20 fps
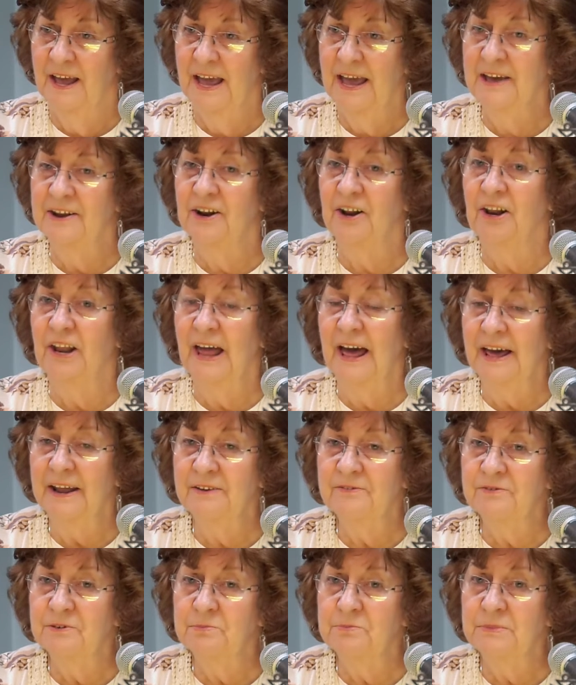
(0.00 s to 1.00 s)
and a lot
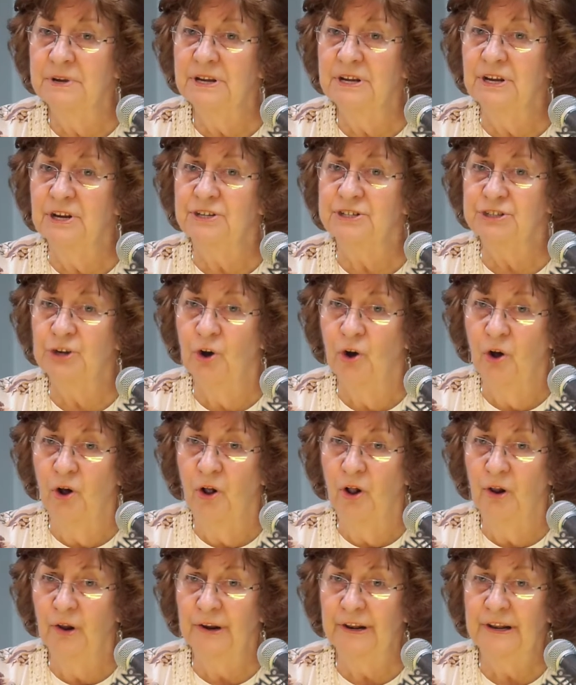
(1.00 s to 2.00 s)
of them is
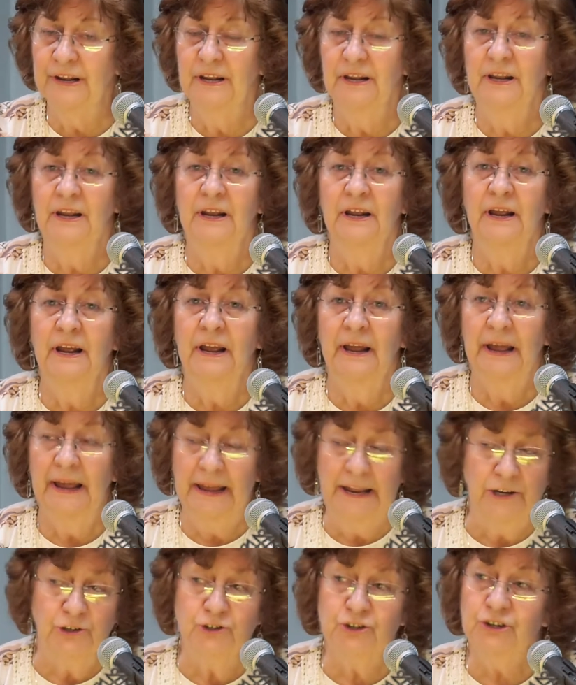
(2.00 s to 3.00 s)
called
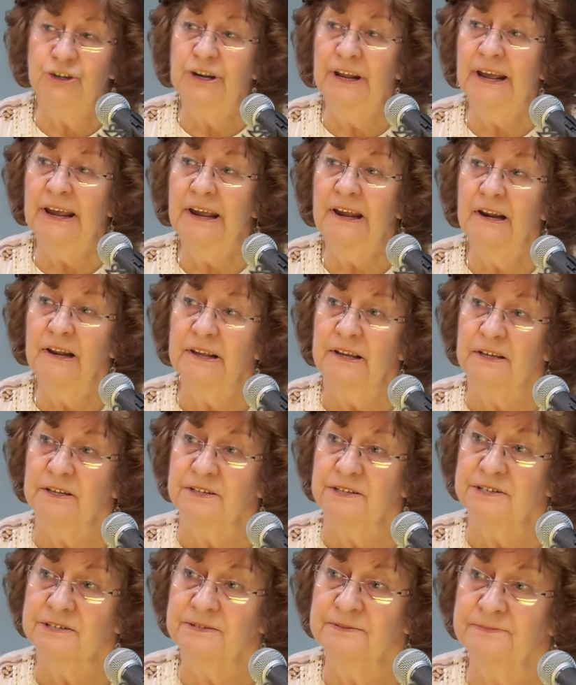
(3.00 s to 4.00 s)
ancient
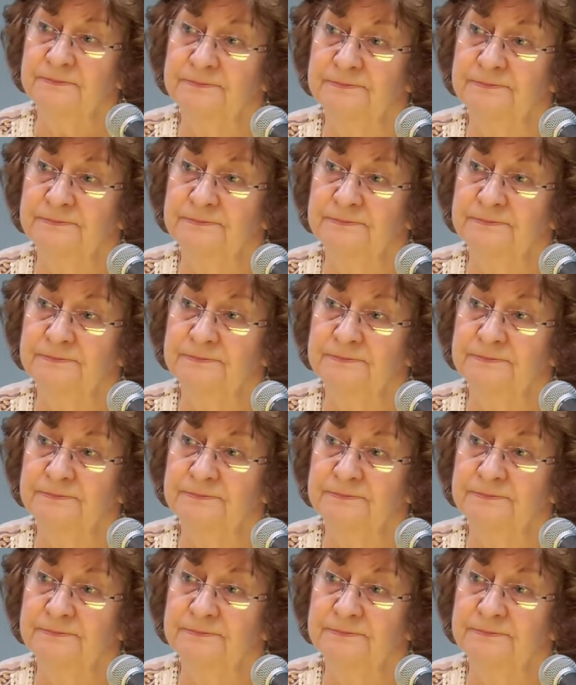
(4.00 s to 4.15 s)
aliens.